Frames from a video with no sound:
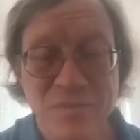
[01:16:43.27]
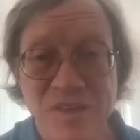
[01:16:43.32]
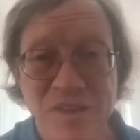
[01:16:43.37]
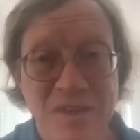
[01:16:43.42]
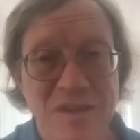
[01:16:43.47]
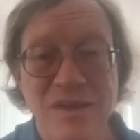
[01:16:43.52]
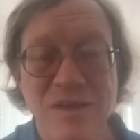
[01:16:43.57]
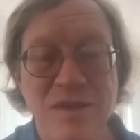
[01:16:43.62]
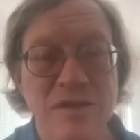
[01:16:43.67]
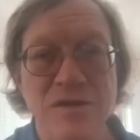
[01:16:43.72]

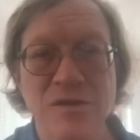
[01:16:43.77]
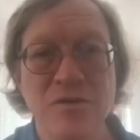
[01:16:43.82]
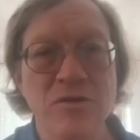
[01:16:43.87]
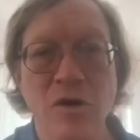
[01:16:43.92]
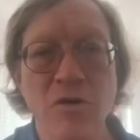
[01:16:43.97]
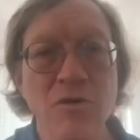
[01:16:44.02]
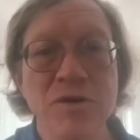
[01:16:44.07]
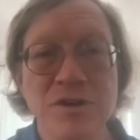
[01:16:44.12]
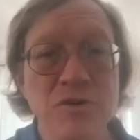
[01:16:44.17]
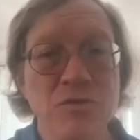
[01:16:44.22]
you
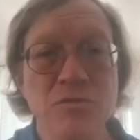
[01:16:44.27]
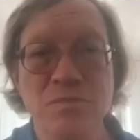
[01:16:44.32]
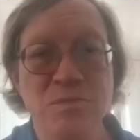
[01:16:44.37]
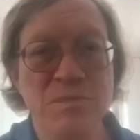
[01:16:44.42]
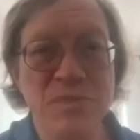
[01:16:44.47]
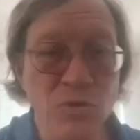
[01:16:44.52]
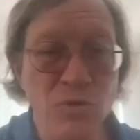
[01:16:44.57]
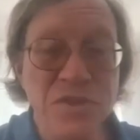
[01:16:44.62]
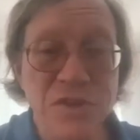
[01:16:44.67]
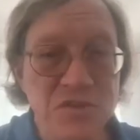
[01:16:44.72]
go and you
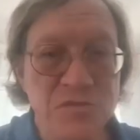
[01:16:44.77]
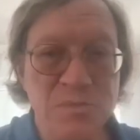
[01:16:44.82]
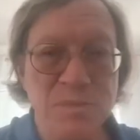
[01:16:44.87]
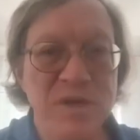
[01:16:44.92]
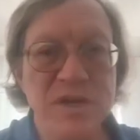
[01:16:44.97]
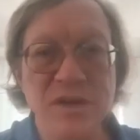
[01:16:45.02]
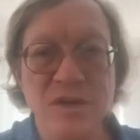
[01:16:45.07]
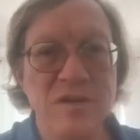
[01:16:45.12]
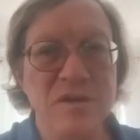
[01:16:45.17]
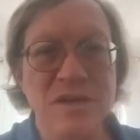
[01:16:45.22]
build these
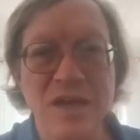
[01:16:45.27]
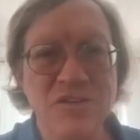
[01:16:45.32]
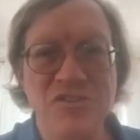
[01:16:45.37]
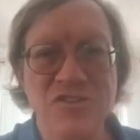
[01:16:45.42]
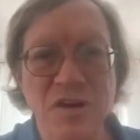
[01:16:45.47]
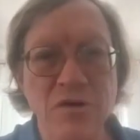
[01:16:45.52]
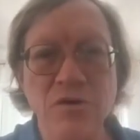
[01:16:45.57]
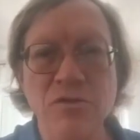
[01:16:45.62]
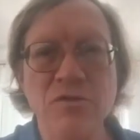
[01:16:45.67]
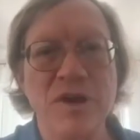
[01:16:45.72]
big
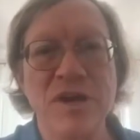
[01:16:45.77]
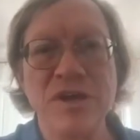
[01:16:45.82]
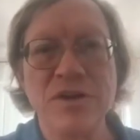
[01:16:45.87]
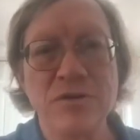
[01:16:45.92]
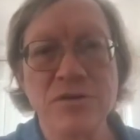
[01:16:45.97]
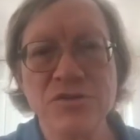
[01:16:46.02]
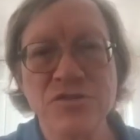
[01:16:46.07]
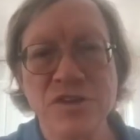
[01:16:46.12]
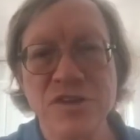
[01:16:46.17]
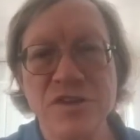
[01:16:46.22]

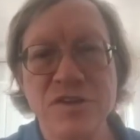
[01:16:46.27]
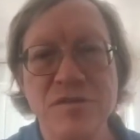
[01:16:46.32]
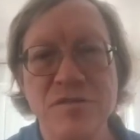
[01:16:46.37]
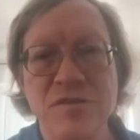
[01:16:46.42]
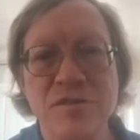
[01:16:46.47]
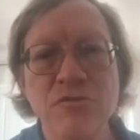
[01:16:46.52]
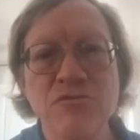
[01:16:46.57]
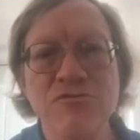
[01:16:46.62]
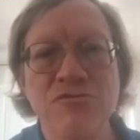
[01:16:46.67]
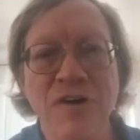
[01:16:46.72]
accelerators and
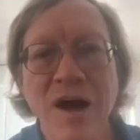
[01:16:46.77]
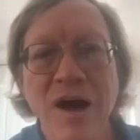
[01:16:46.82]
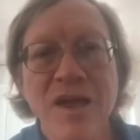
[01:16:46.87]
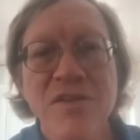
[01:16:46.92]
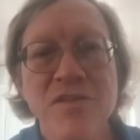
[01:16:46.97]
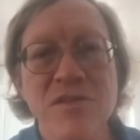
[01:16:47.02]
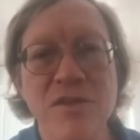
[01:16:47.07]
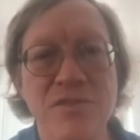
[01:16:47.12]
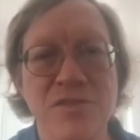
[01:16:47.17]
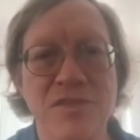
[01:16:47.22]
you
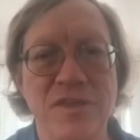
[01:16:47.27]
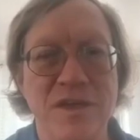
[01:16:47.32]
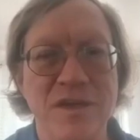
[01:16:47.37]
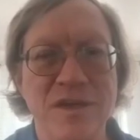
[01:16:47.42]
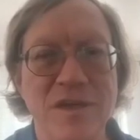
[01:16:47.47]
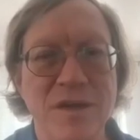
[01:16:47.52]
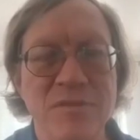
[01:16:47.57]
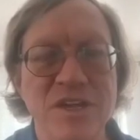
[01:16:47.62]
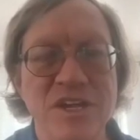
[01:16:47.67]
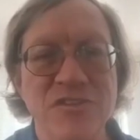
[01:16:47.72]
find the thing.
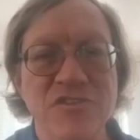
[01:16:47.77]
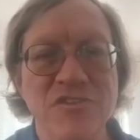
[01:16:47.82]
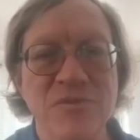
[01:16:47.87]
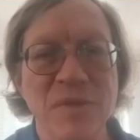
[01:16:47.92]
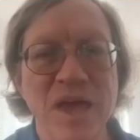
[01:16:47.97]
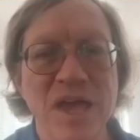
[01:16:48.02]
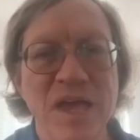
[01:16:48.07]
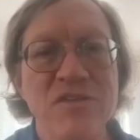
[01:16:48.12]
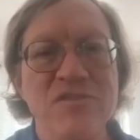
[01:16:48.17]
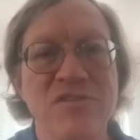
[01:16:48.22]
I mean, it's
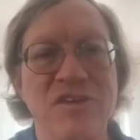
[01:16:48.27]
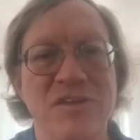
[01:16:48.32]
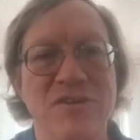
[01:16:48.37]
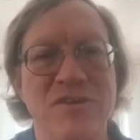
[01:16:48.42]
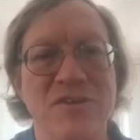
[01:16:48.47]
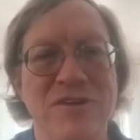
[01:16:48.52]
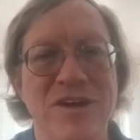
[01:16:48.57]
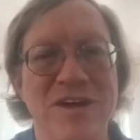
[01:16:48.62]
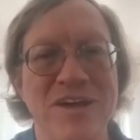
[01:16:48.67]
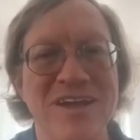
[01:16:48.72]
amazing,
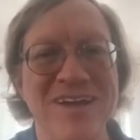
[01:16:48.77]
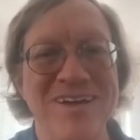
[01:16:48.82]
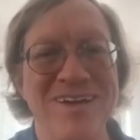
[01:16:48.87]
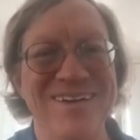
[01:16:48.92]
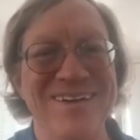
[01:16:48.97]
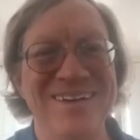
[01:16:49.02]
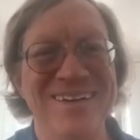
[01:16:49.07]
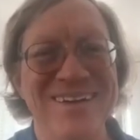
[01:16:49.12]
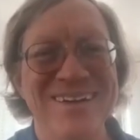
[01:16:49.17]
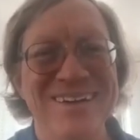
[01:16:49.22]
right?
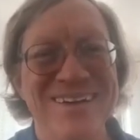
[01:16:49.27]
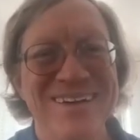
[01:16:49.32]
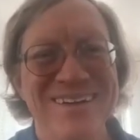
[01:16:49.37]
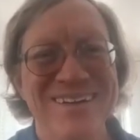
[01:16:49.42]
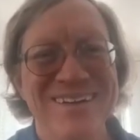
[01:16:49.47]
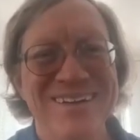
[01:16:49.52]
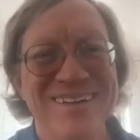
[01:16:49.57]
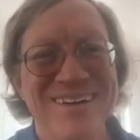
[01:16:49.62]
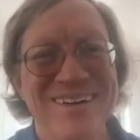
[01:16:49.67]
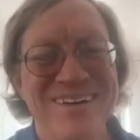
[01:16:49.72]

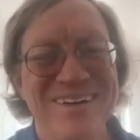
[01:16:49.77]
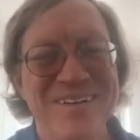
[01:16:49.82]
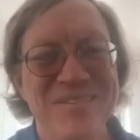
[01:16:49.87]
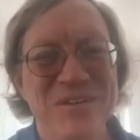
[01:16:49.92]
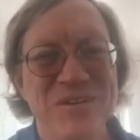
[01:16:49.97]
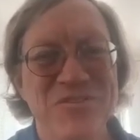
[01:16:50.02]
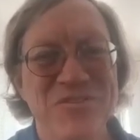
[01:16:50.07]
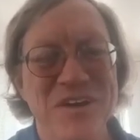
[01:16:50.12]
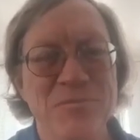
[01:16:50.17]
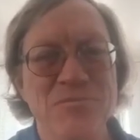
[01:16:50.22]

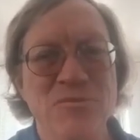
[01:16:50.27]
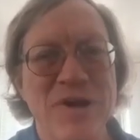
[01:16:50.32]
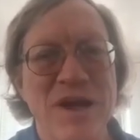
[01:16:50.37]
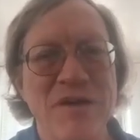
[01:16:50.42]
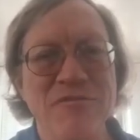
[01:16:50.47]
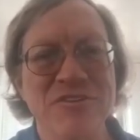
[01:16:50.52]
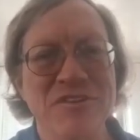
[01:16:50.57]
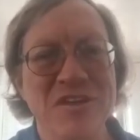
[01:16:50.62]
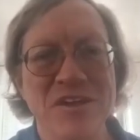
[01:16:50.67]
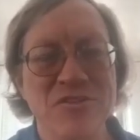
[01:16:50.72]
You set up
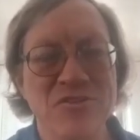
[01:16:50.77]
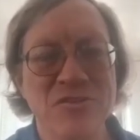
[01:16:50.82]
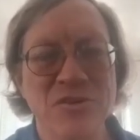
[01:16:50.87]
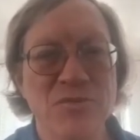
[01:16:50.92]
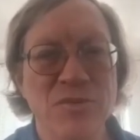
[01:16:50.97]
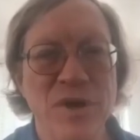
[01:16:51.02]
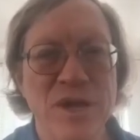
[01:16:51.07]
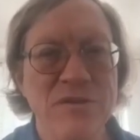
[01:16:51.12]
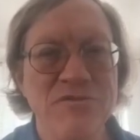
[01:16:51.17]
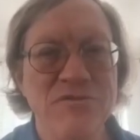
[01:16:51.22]
gravitational
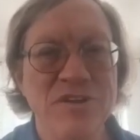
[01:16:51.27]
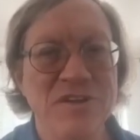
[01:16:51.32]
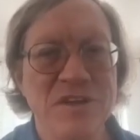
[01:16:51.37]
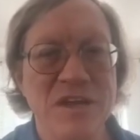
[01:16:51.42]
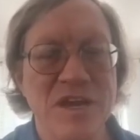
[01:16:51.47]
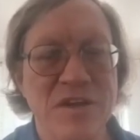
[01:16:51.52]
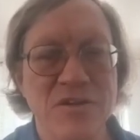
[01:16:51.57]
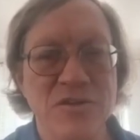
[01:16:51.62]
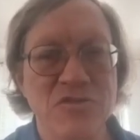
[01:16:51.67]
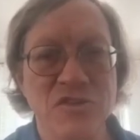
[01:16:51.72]
wave
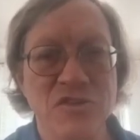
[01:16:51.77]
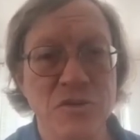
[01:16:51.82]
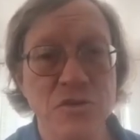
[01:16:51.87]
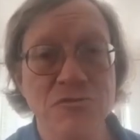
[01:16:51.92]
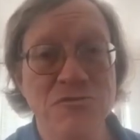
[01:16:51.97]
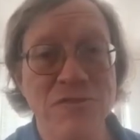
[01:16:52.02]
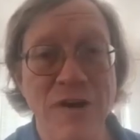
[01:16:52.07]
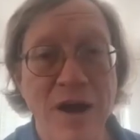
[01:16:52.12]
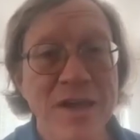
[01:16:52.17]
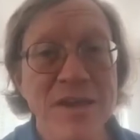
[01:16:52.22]
detectors and you
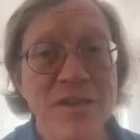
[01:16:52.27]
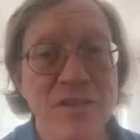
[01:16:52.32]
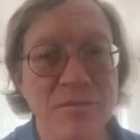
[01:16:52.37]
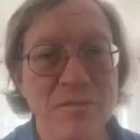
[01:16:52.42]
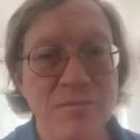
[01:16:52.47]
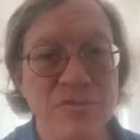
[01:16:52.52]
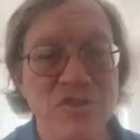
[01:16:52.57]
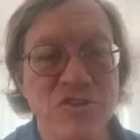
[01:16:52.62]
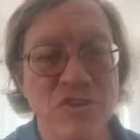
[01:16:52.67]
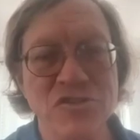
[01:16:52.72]
find
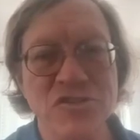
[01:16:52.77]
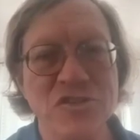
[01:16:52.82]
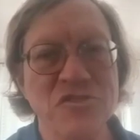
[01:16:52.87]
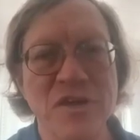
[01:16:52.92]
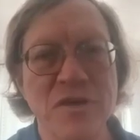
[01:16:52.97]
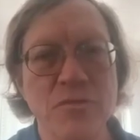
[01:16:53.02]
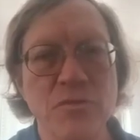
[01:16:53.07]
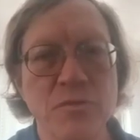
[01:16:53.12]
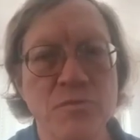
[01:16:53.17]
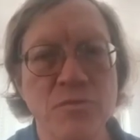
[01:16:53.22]
them just as
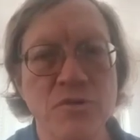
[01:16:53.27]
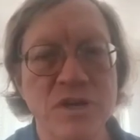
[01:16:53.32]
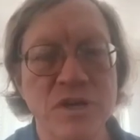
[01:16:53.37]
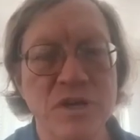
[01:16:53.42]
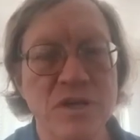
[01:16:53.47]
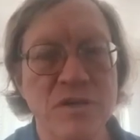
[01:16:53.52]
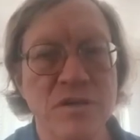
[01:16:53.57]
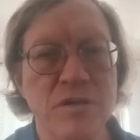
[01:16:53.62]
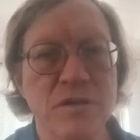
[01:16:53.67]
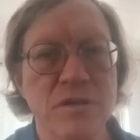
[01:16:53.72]
they were
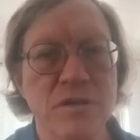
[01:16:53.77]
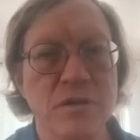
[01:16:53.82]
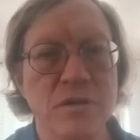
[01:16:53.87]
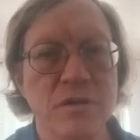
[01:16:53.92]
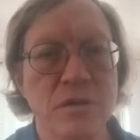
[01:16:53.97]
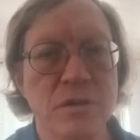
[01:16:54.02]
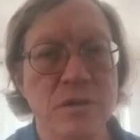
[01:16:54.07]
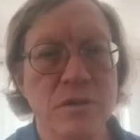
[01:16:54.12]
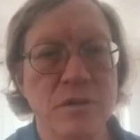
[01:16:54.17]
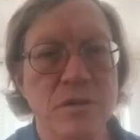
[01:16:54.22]
predicted.
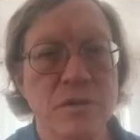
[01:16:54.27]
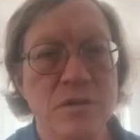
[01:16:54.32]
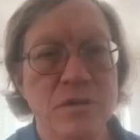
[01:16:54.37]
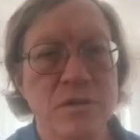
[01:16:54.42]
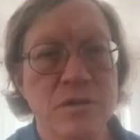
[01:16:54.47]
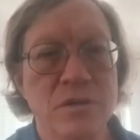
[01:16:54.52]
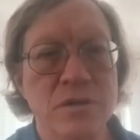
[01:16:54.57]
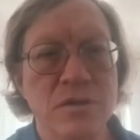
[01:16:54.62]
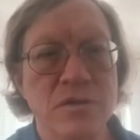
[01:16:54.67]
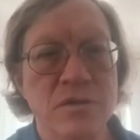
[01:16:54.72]

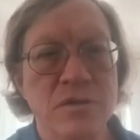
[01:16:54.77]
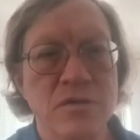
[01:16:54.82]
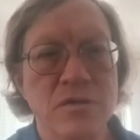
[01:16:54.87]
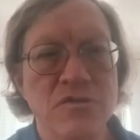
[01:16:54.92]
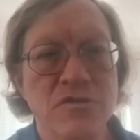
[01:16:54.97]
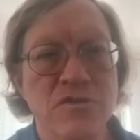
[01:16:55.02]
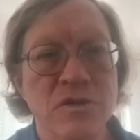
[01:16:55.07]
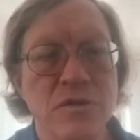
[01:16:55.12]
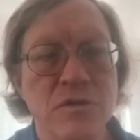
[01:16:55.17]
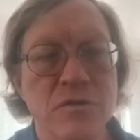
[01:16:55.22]

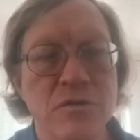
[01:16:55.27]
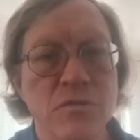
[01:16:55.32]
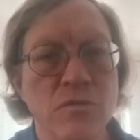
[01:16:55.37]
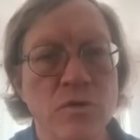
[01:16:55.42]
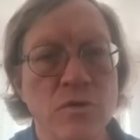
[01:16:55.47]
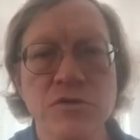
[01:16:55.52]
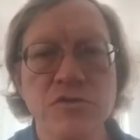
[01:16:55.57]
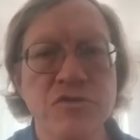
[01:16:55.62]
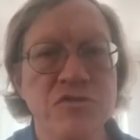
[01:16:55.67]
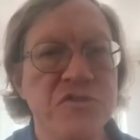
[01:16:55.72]
So
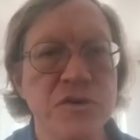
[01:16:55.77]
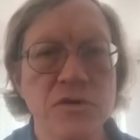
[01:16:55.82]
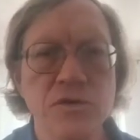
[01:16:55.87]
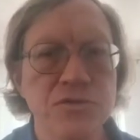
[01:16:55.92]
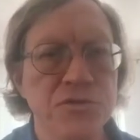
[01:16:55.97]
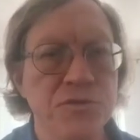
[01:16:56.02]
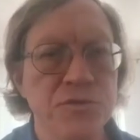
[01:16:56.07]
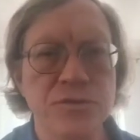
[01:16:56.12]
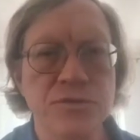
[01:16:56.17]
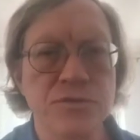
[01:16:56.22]
we're still
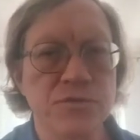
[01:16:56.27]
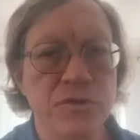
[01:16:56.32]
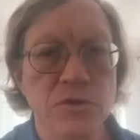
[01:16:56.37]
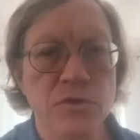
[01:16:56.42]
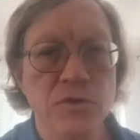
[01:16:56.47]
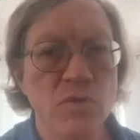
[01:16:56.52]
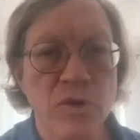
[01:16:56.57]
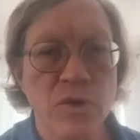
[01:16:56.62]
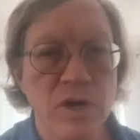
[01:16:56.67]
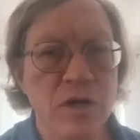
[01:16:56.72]
doing
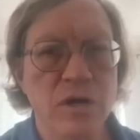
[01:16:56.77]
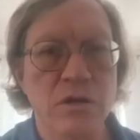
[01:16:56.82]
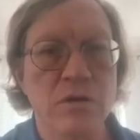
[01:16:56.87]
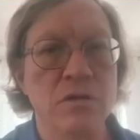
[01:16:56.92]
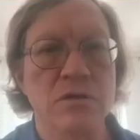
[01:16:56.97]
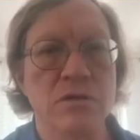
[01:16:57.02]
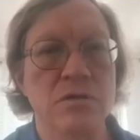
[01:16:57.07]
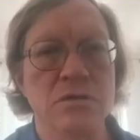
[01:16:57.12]
real well.